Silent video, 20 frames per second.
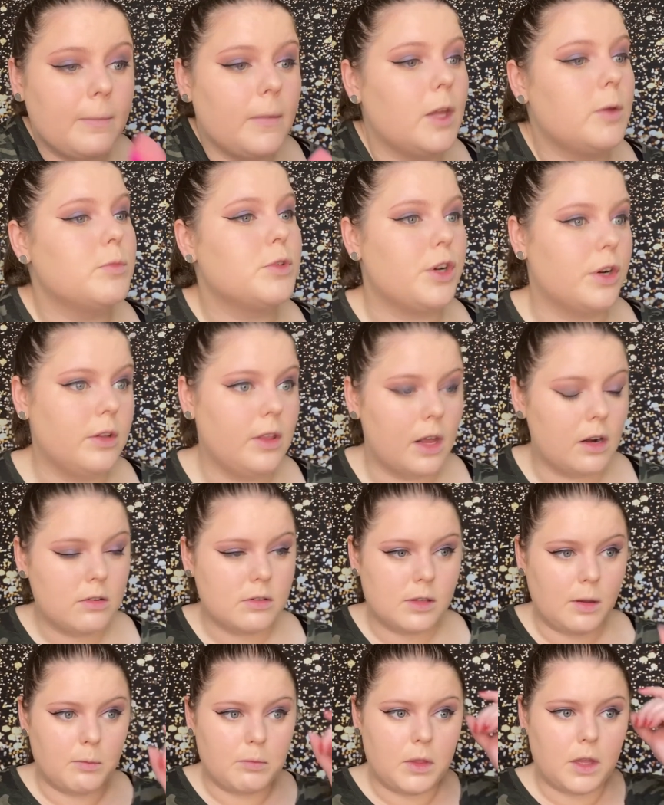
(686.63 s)
I'm sure
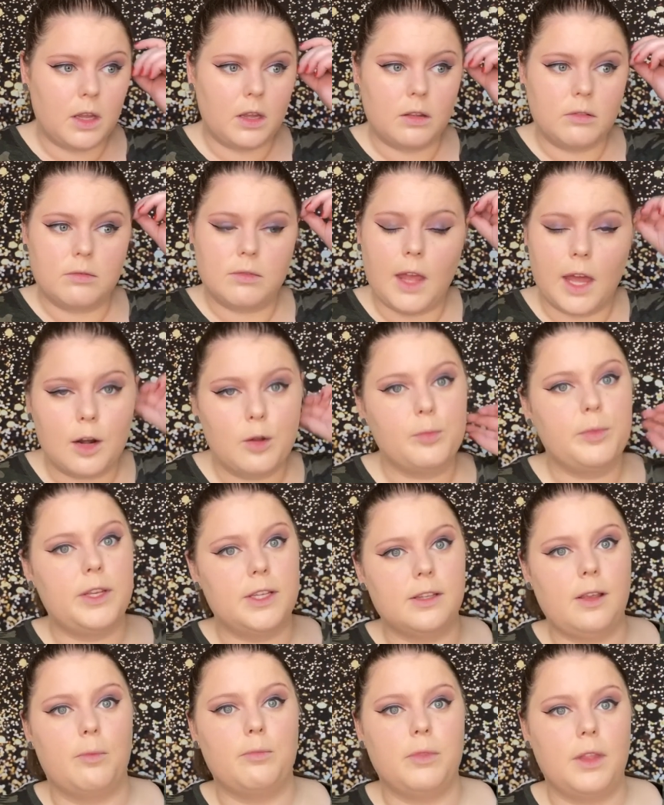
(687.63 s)
that'll be
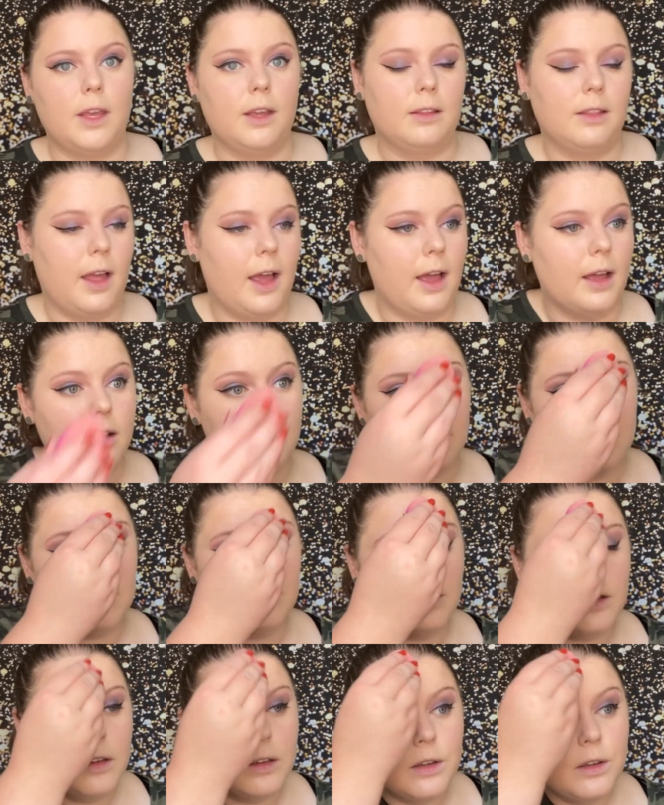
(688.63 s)
something that
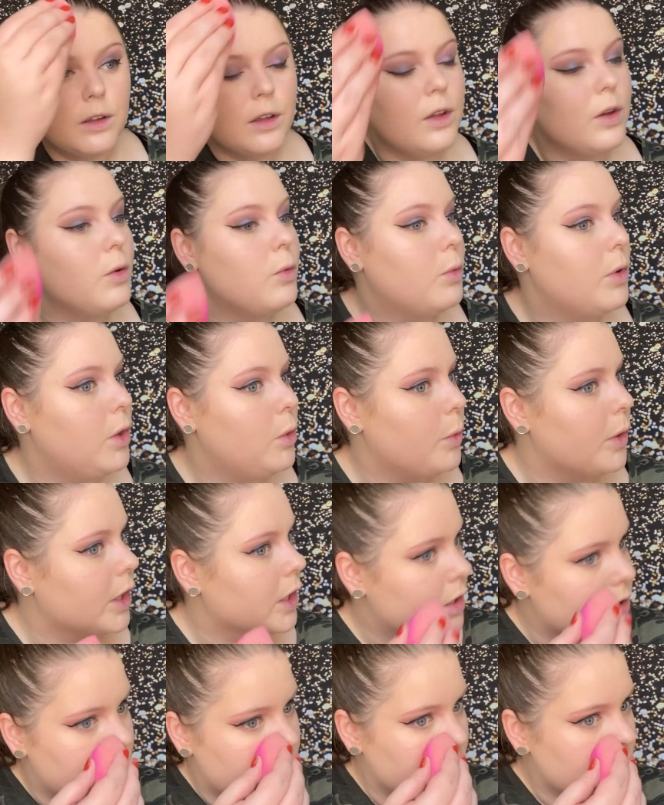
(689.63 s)
will
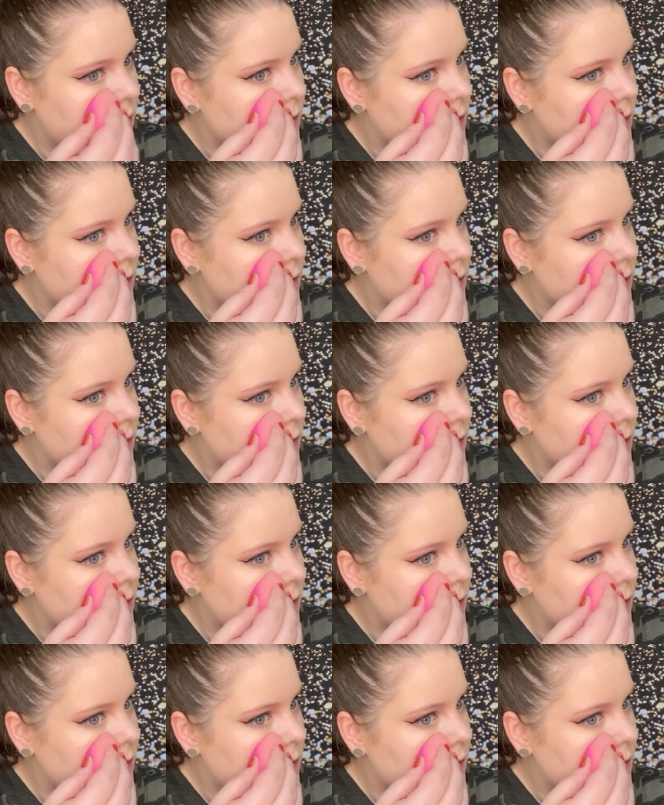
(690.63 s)
work just